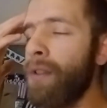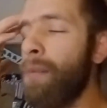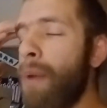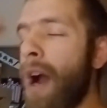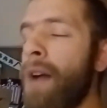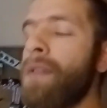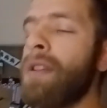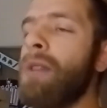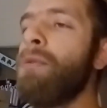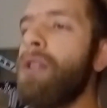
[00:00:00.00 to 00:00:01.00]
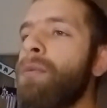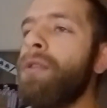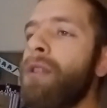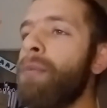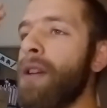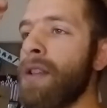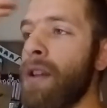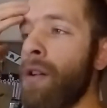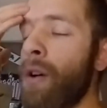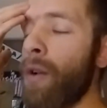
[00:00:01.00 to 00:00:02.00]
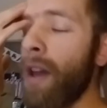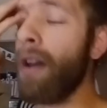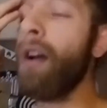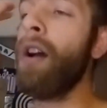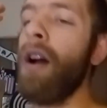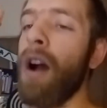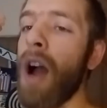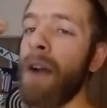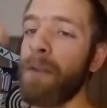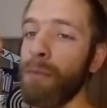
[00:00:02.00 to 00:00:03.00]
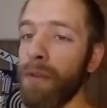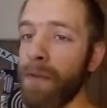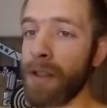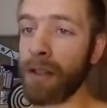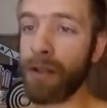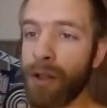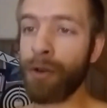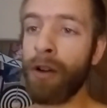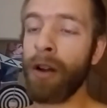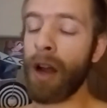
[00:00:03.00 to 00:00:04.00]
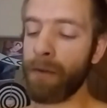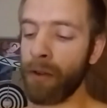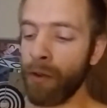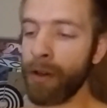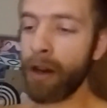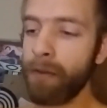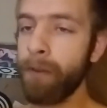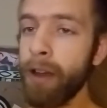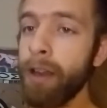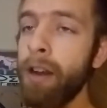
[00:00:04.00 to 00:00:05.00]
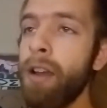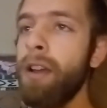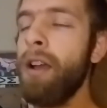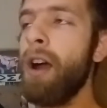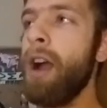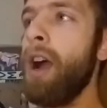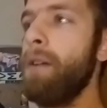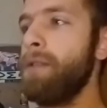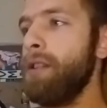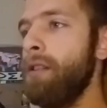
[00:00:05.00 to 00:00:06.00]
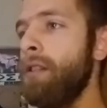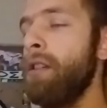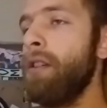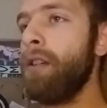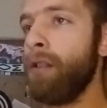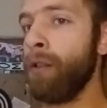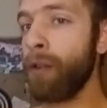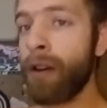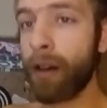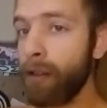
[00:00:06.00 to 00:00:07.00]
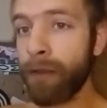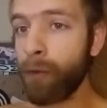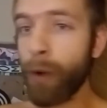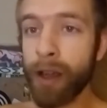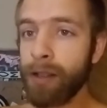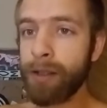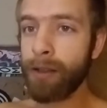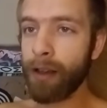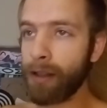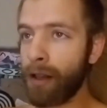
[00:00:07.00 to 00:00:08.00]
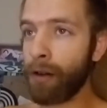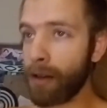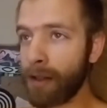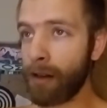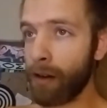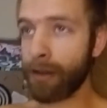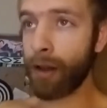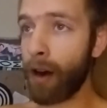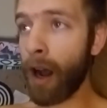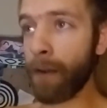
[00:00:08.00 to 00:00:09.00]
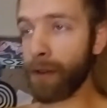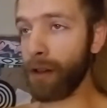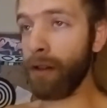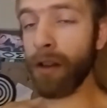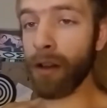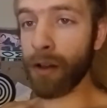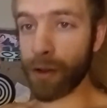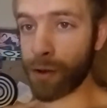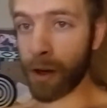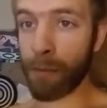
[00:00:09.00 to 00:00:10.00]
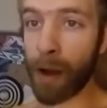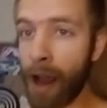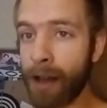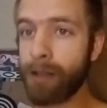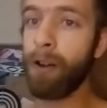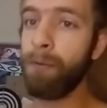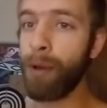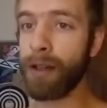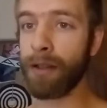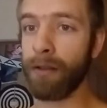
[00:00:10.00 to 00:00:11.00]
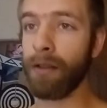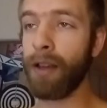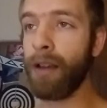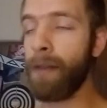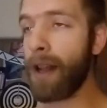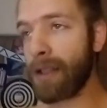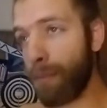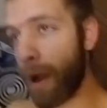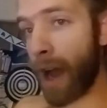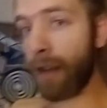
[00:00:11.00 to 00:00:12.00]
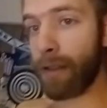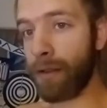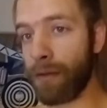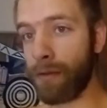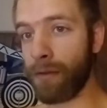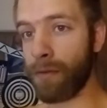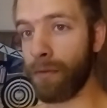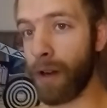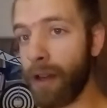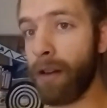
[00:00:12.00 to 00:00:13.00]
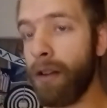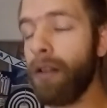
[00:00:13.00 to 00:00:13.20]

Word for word: The path is going to become clear because I know, okay, I have to be physically strong, I have to learn how to fight, I have to learn how to lift weights, etc., etc., etc. I have to train my ass off basically. Okay, that's the path, right?